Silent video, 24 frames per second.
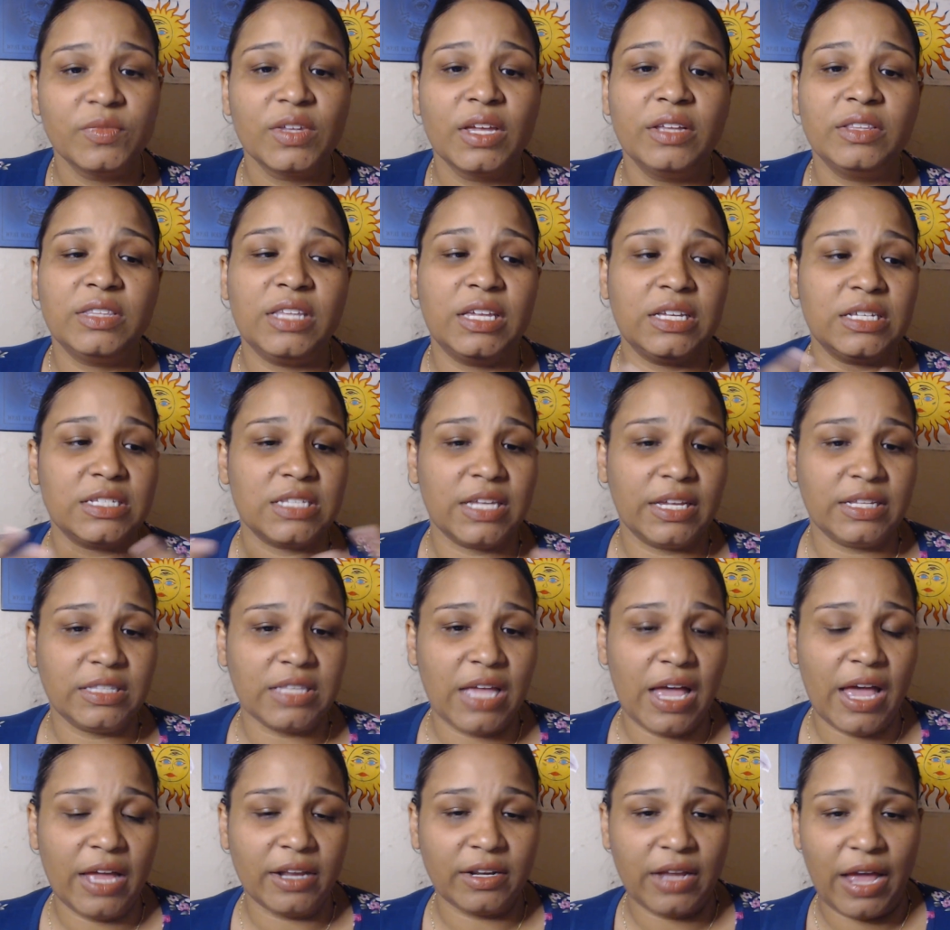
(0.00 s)
things like
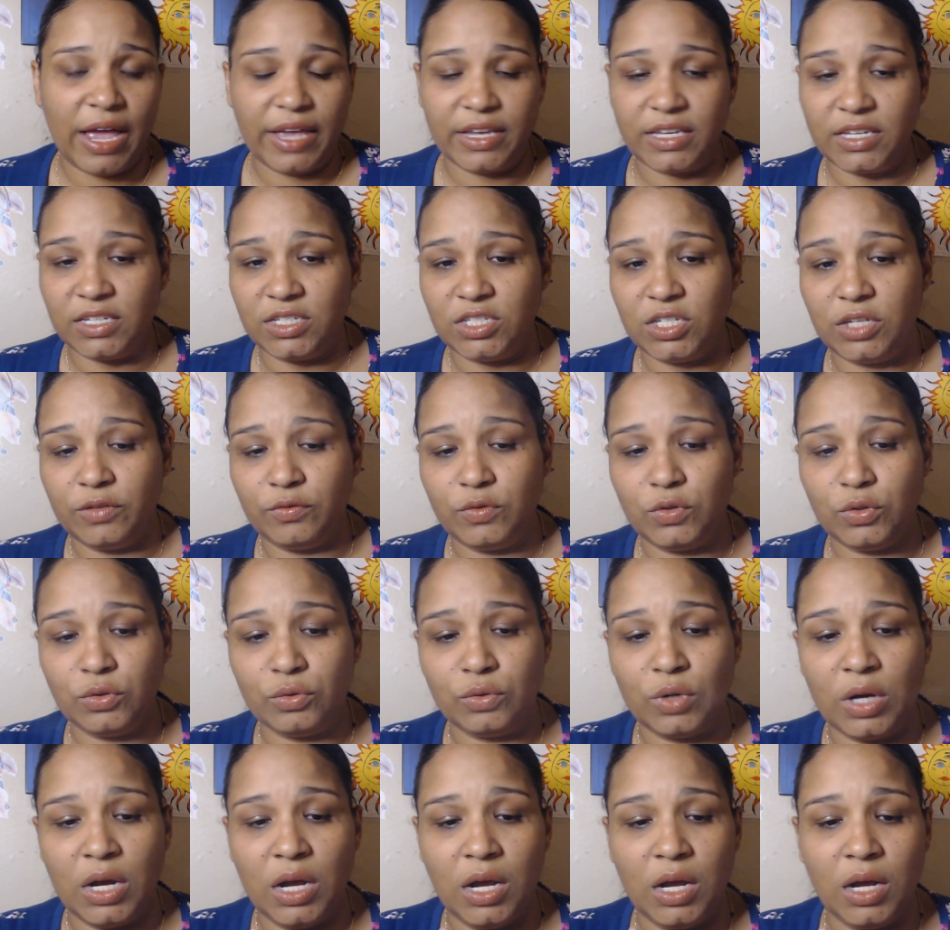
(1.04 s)
that, I can give
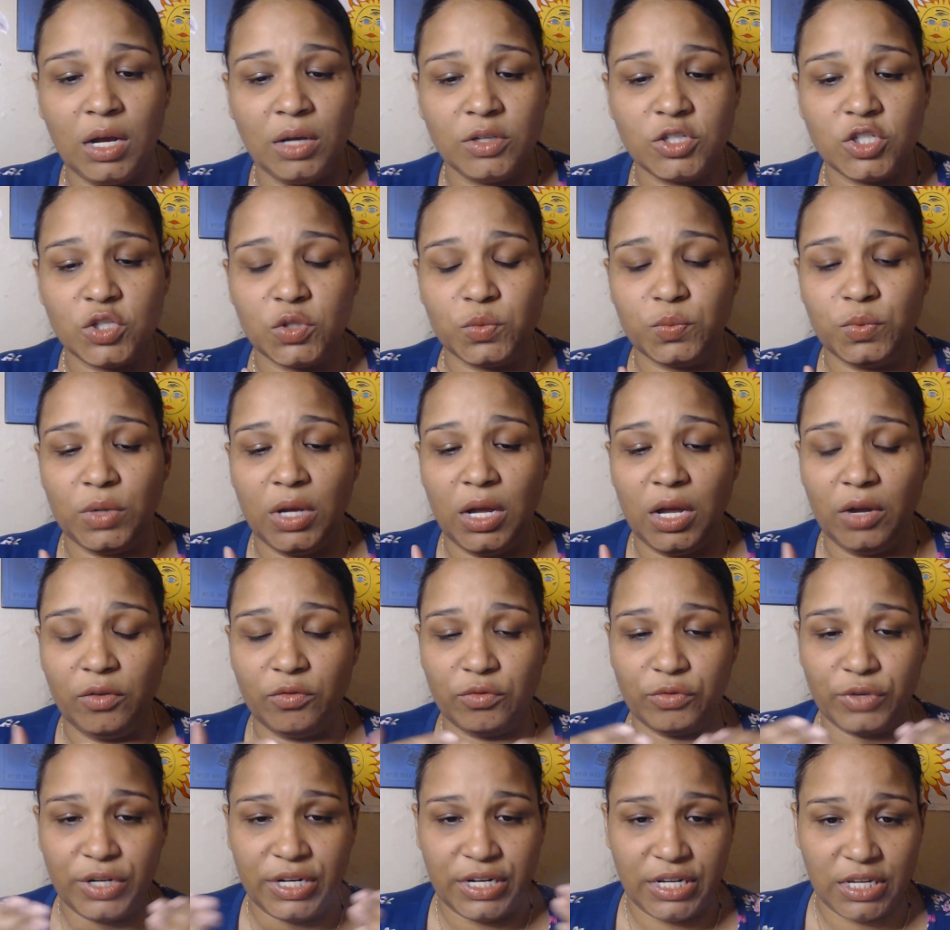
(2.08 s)
you a, a
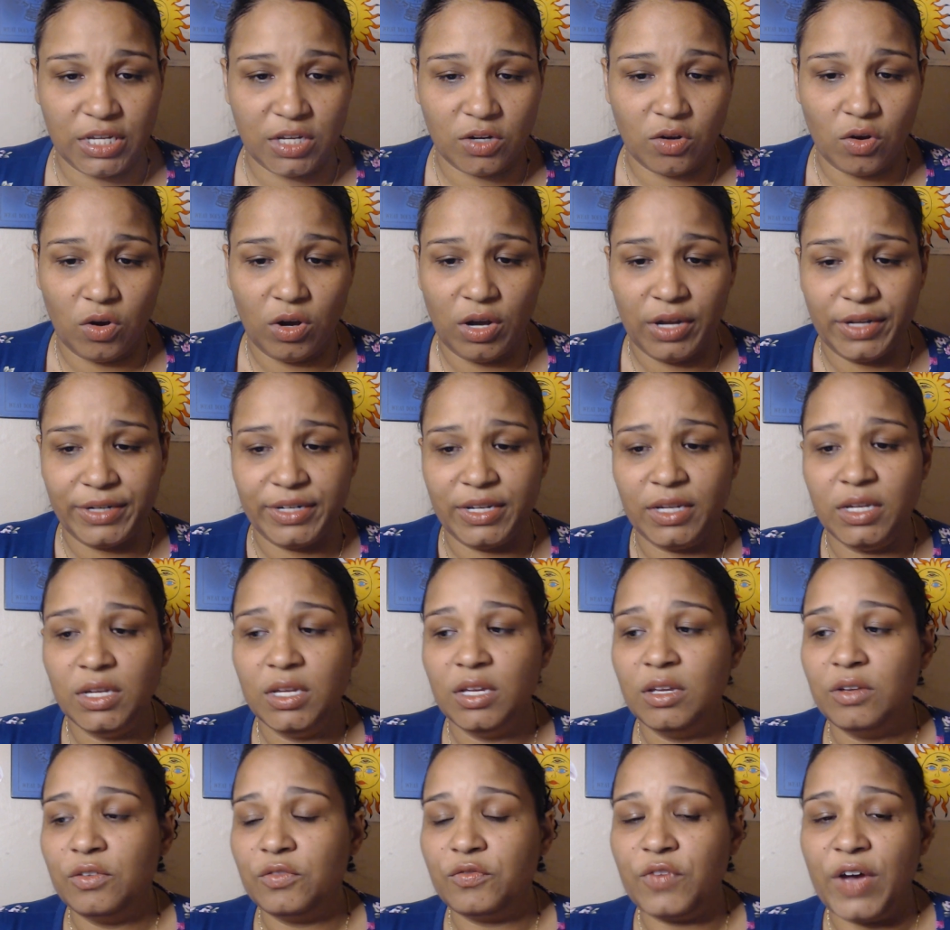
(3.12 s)
reading on
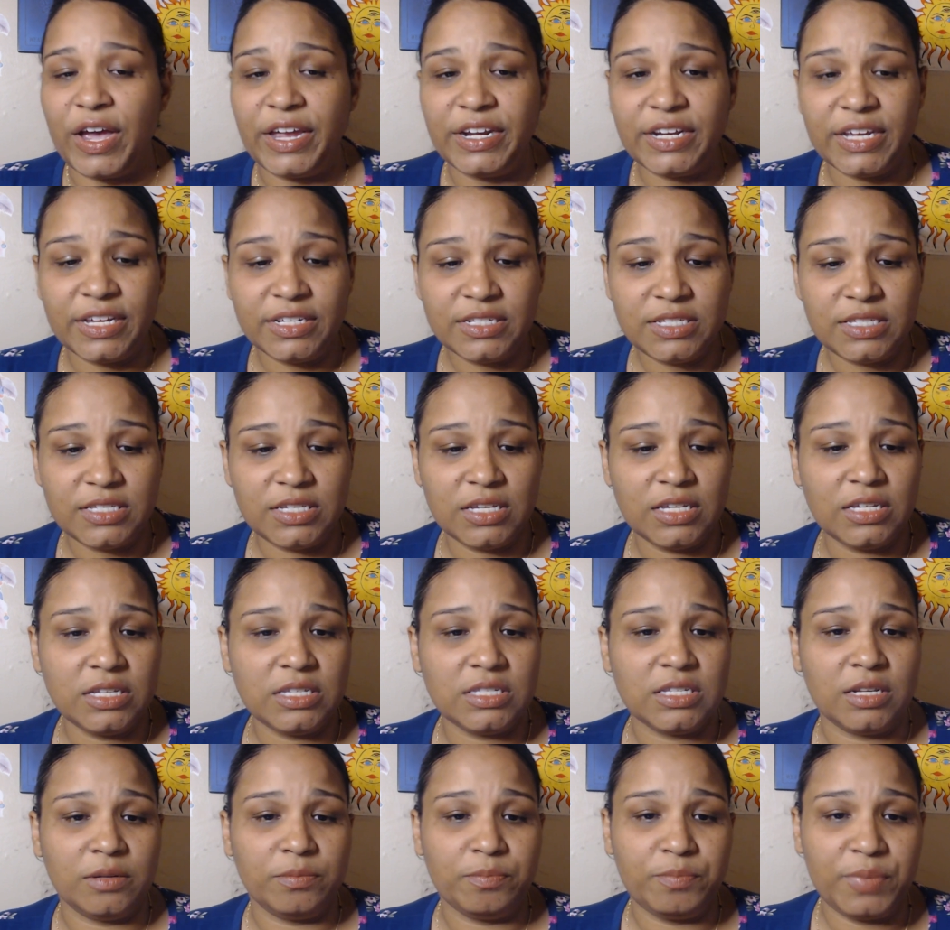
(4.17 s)

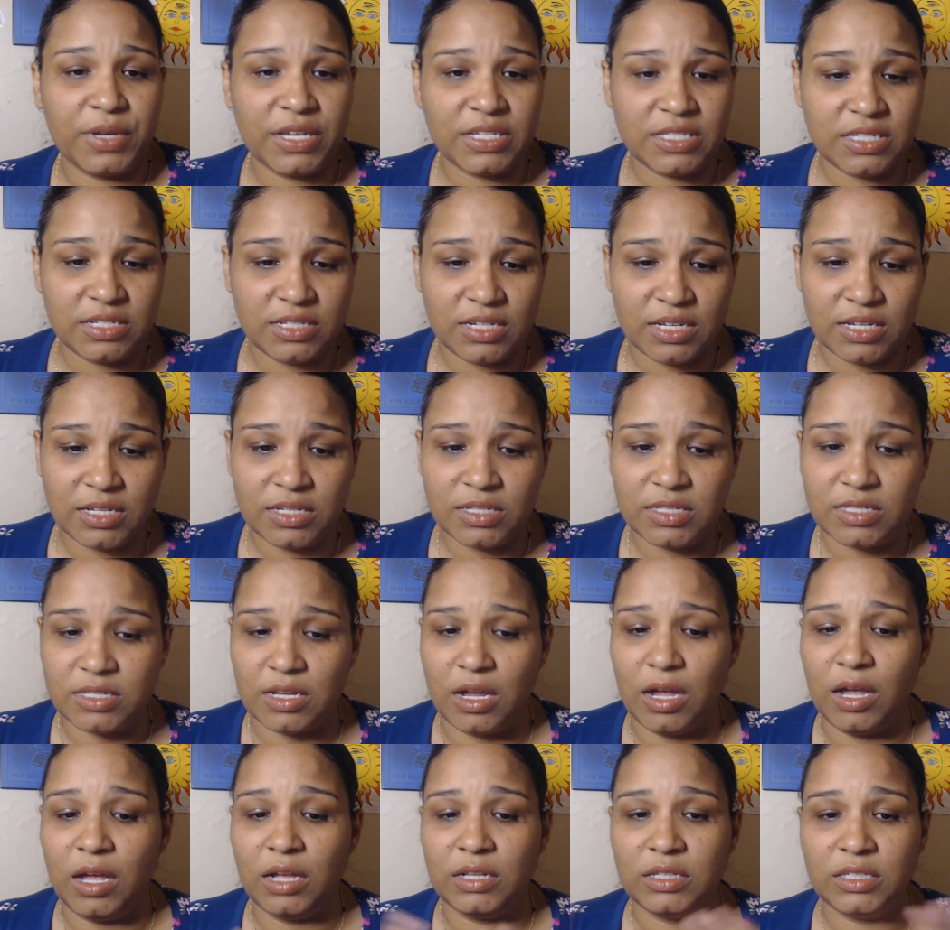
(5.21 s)
finances and business,
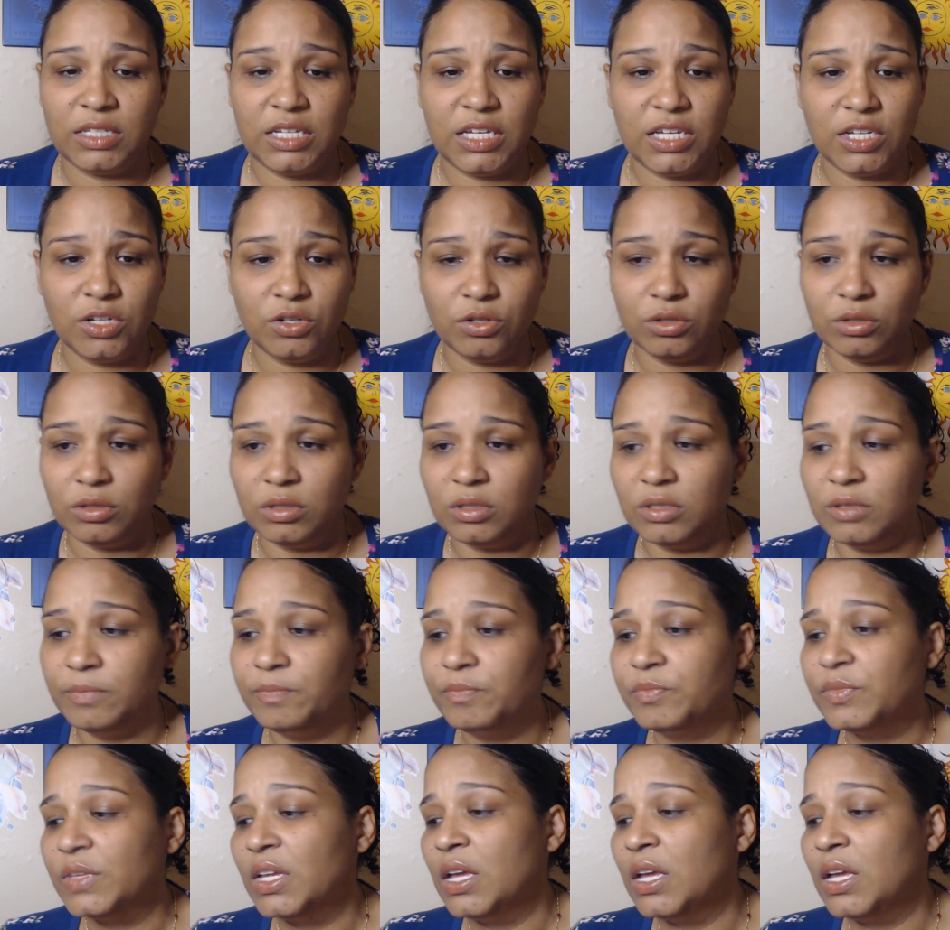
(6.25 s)
uh, legal.